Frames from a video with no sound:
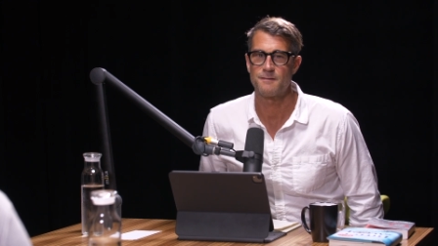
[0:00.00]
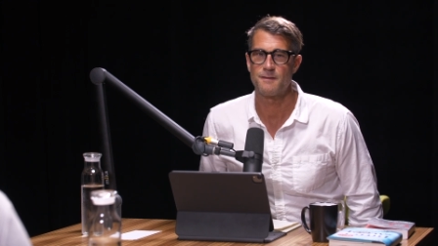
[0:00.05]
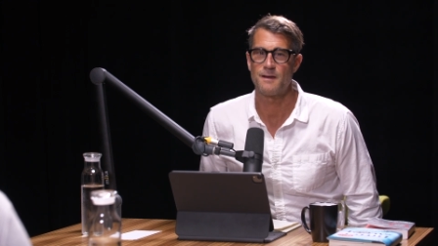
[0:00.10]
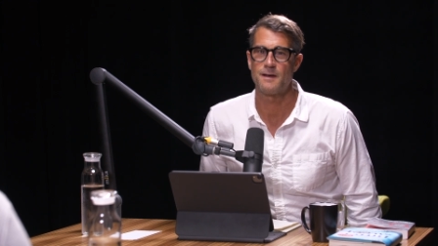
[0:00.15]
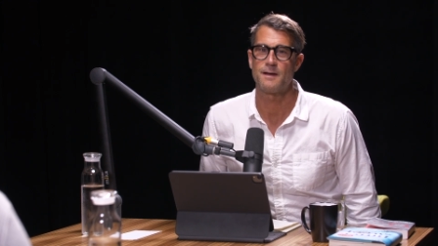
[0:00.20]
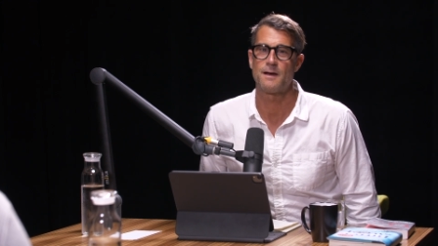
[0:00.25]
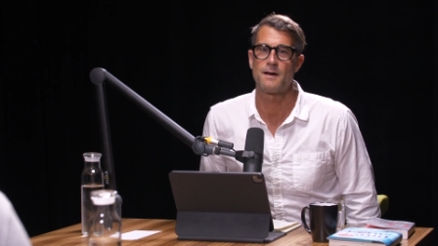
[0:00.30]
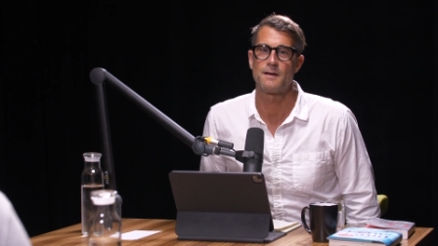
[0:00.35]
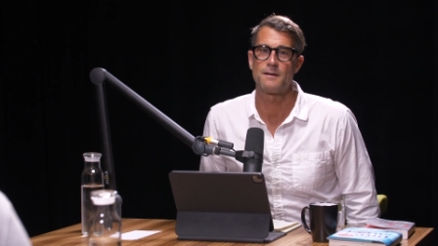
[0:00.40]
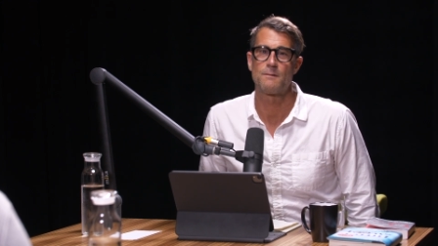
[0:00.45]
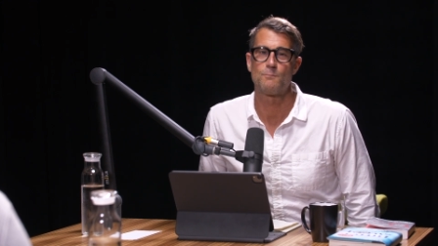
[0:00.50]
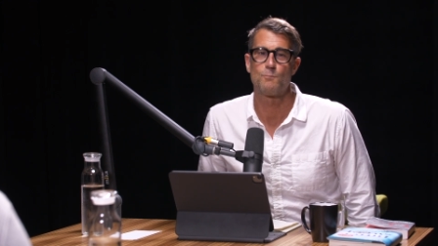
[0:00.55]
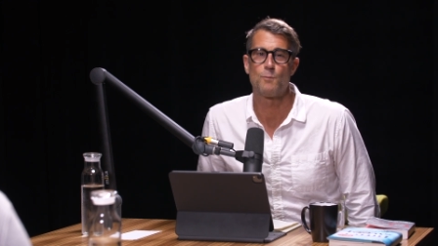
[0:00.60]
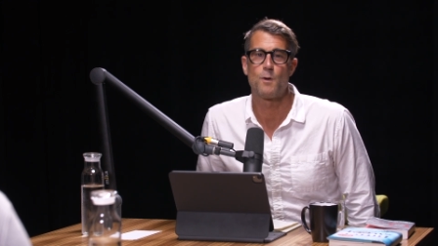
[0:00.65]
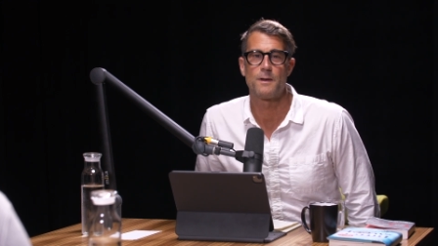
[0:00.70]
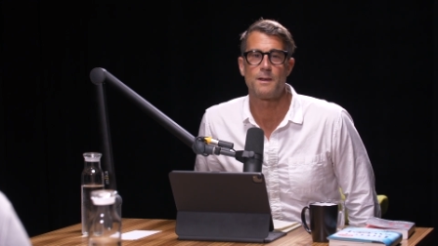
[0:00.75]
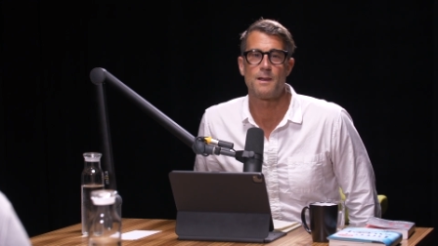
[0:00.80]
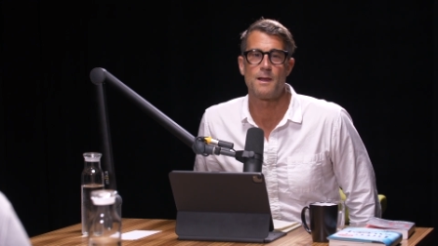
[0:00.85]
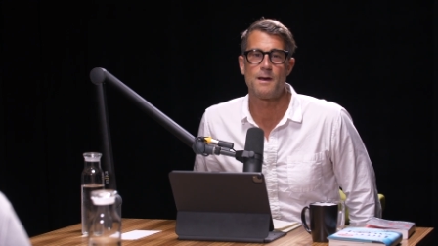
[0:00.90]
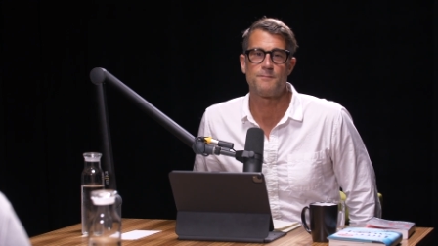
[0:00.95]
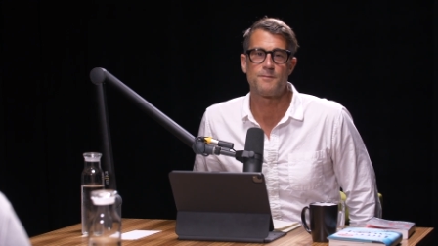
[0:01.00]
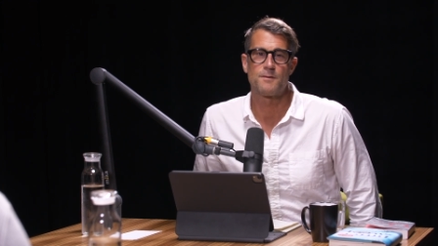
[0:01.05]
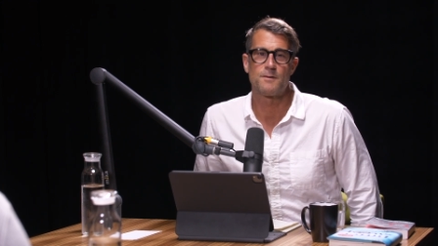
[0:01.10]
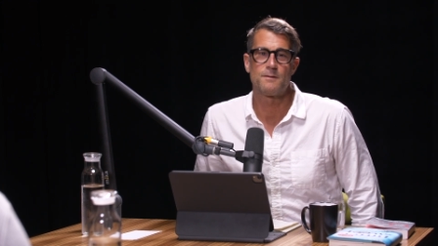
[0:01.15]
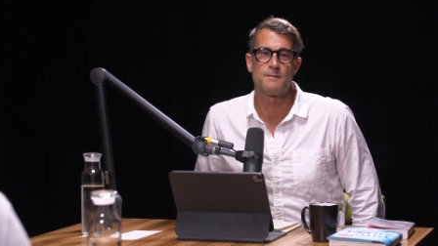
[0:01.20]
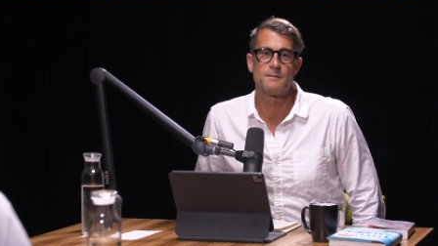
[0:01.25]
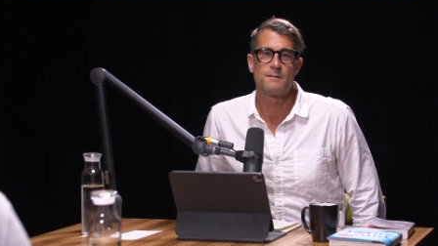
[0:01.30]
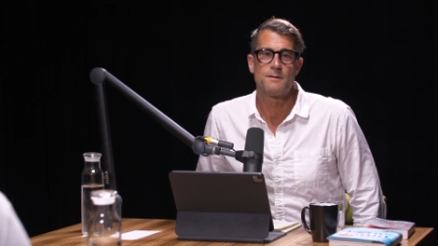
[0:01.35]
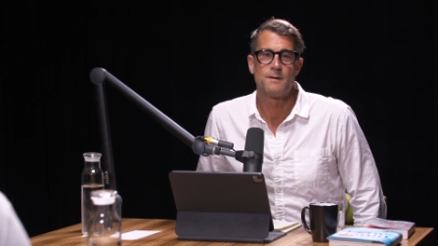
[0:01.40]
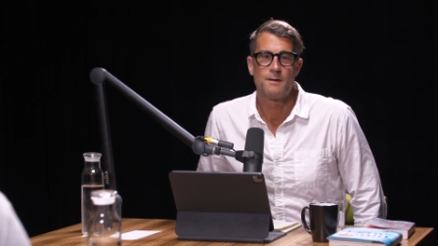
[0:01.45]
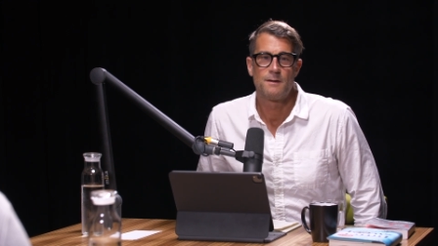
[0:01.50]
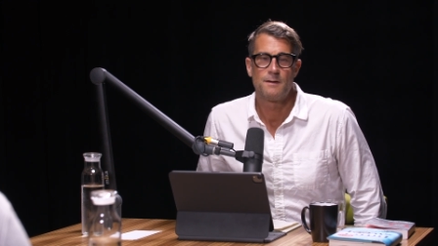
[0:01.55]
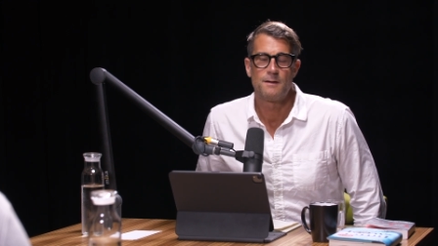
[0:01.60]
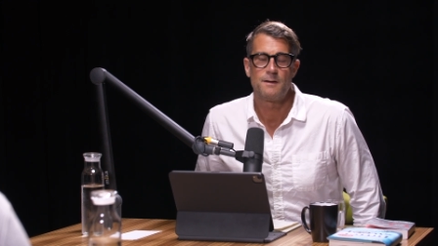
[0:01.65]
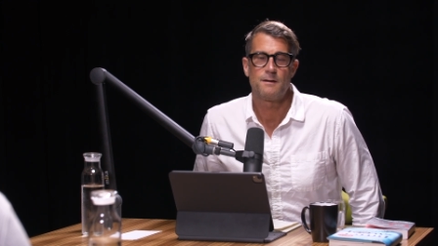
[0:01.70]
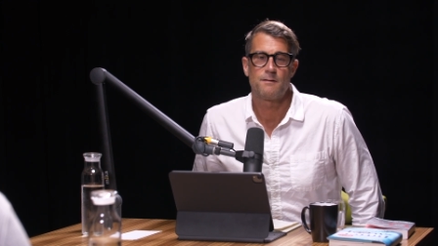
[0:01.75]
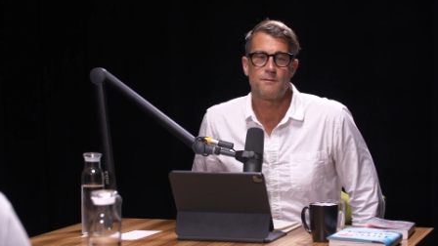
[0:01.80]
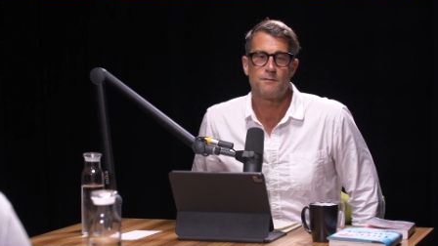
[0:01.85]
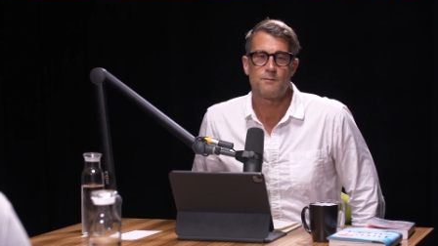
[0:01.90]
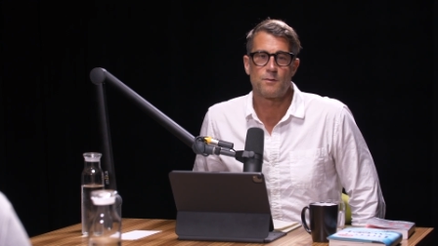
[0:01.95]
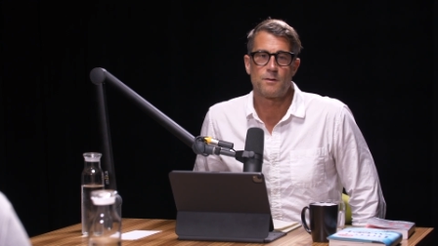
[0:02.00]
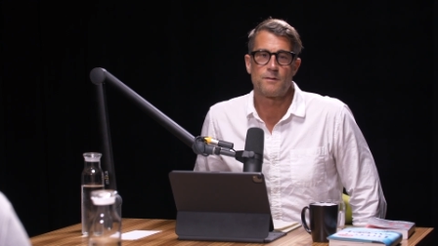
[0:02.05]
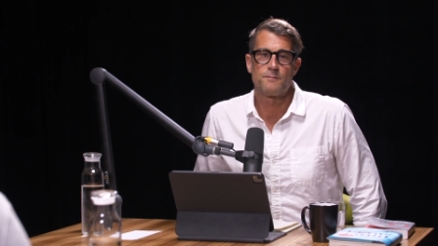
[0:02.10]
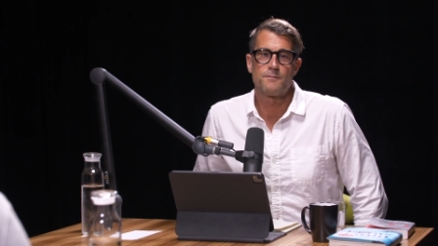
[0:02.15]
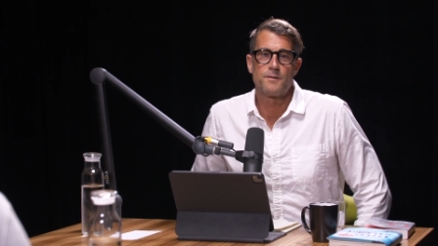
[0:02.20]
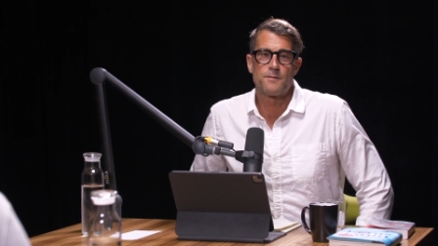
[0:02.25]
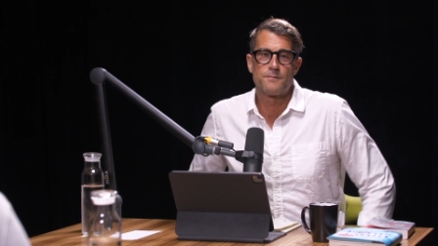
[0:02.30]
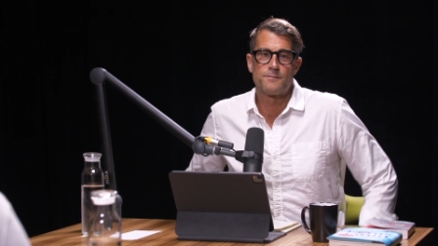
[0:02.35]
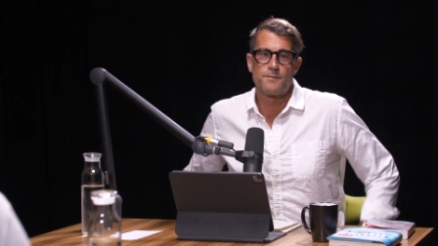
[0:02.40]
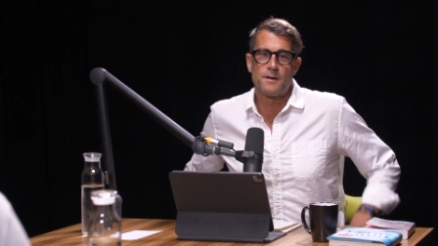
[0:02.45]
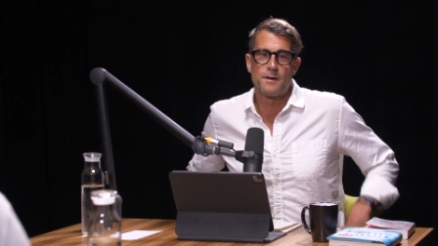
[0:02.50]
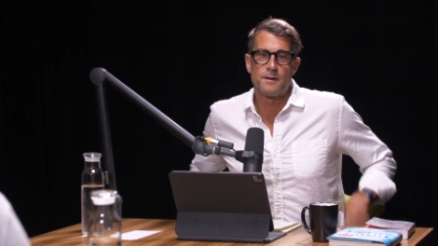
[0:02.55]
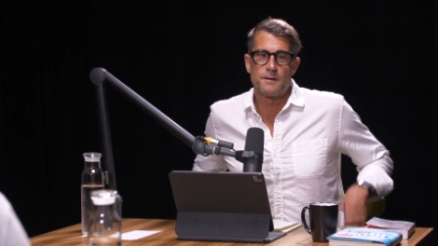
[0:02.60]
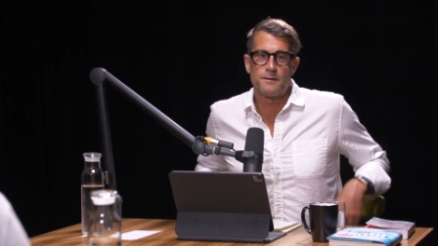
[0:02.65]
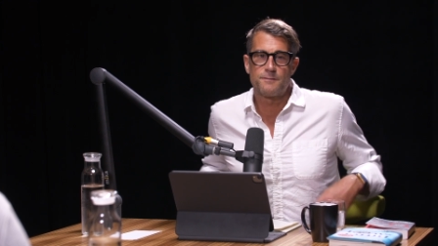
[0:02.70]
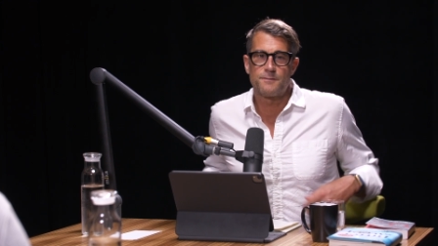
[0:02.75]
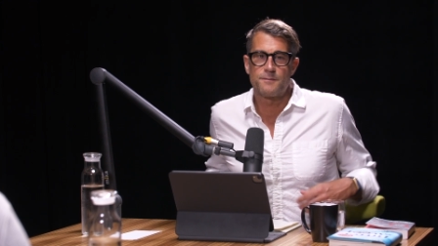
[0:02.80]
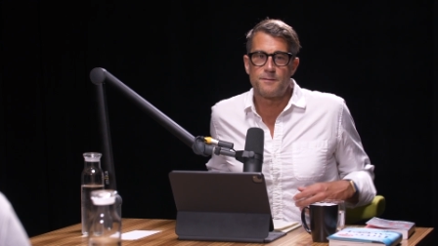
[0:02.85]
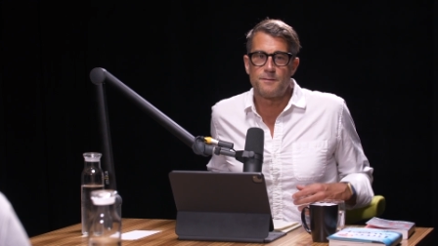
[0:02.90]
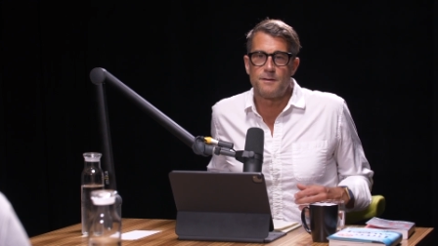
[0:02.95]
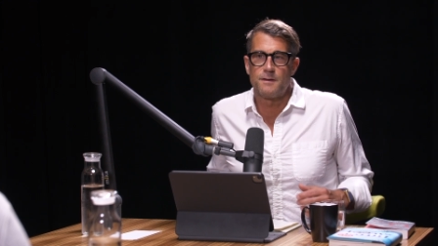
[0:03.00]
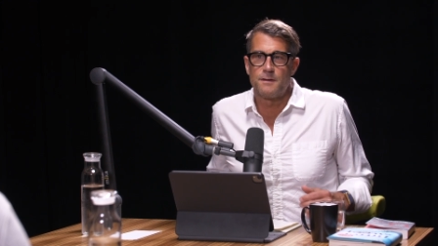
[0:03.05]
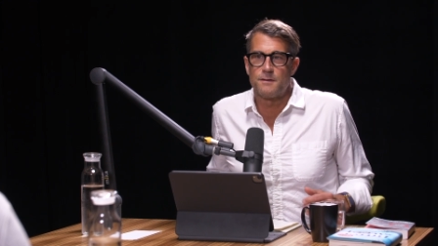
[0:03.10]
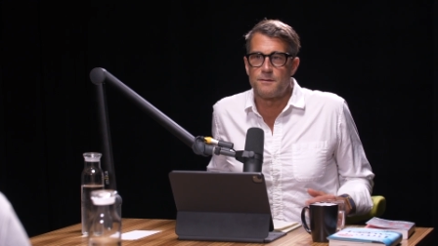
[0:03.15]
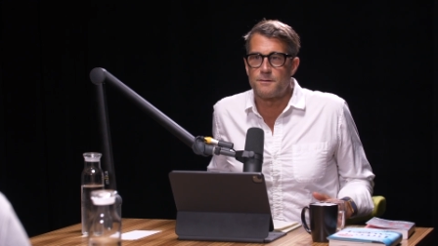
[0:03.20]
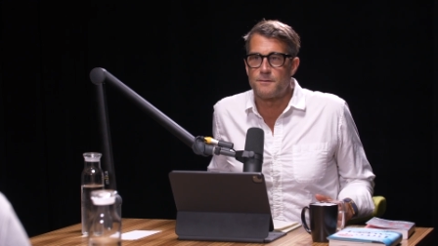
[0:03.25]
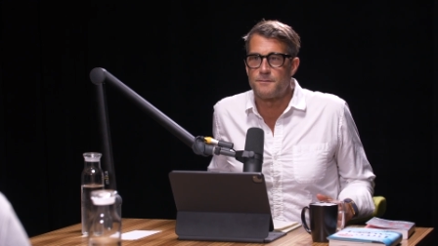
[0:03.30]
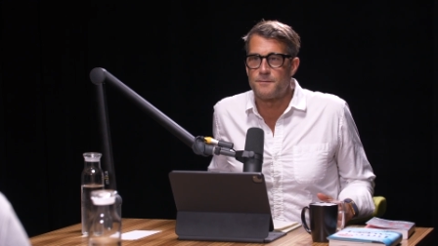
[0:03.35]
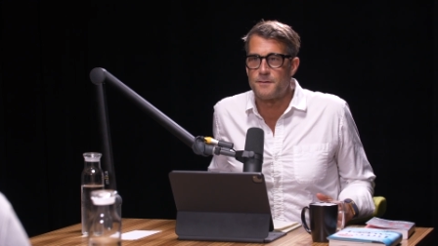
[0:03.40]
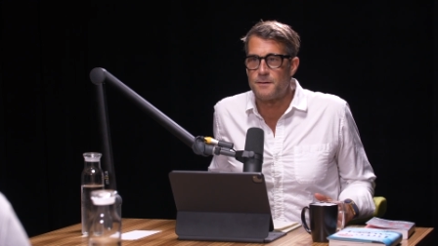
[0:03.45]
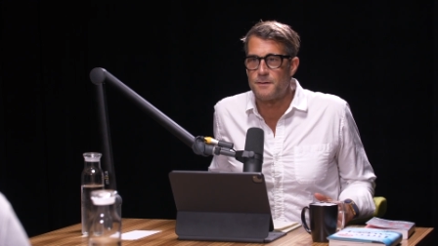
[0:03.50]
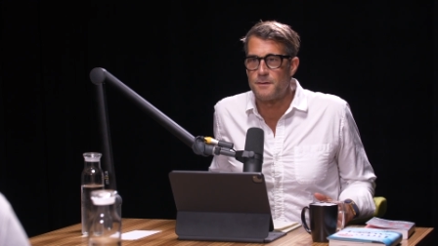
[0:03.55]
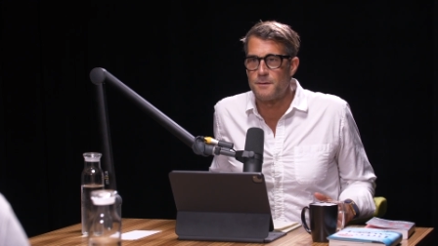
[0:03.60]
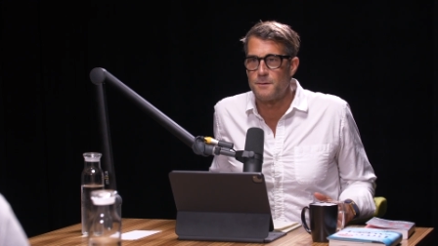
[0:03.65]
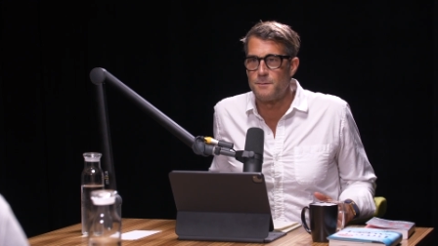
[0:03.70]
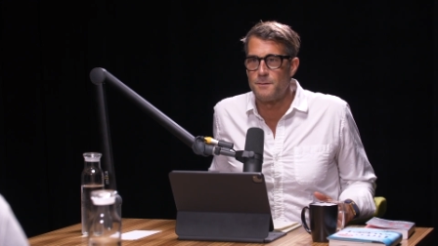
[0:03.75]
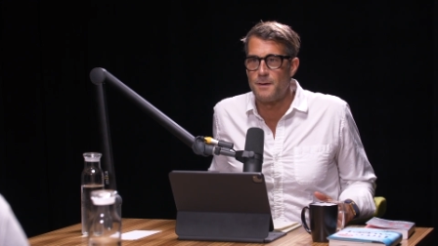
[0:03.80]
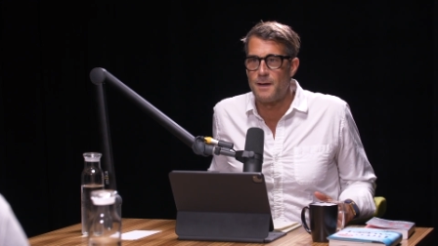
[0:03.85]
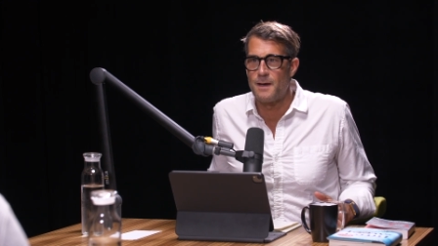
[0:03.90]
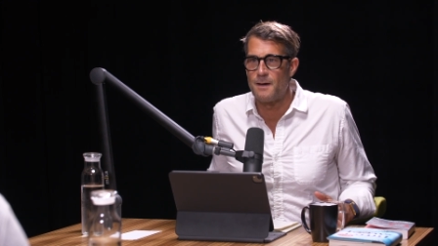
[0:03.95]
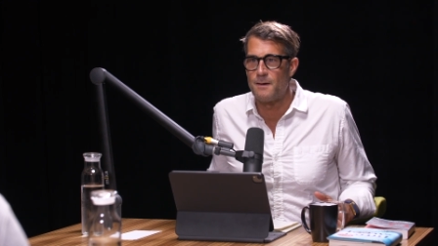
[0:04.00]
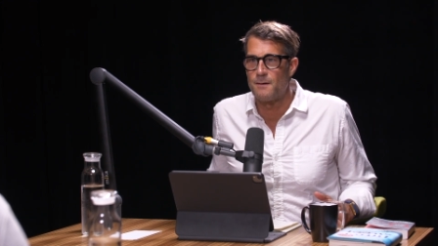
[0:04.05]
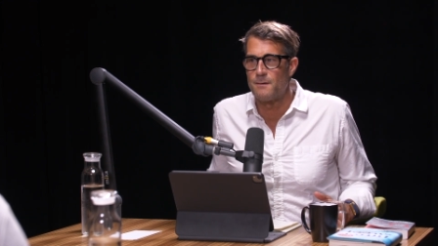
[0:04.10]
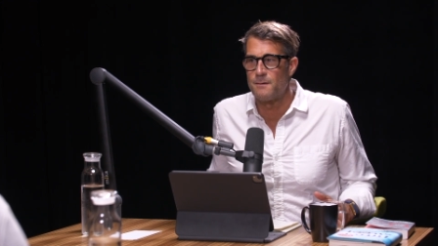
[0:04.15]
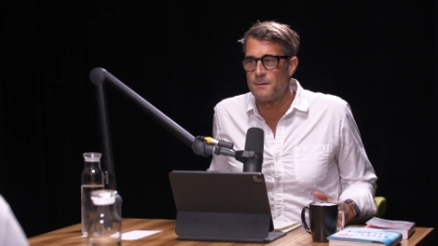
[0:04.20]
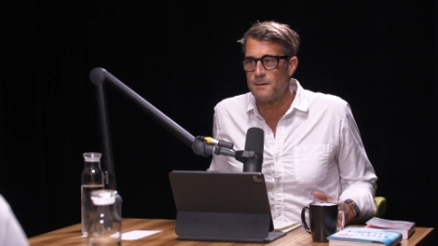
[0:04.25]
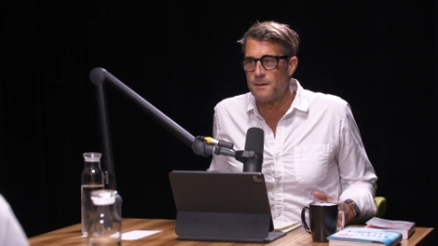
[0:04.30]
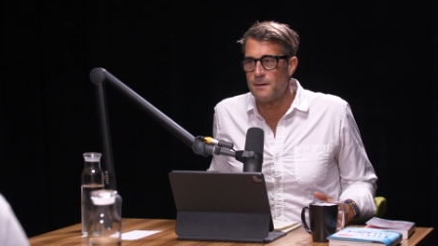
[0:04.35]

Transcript: Like on one level, it's sort of nirvana for the introvert who now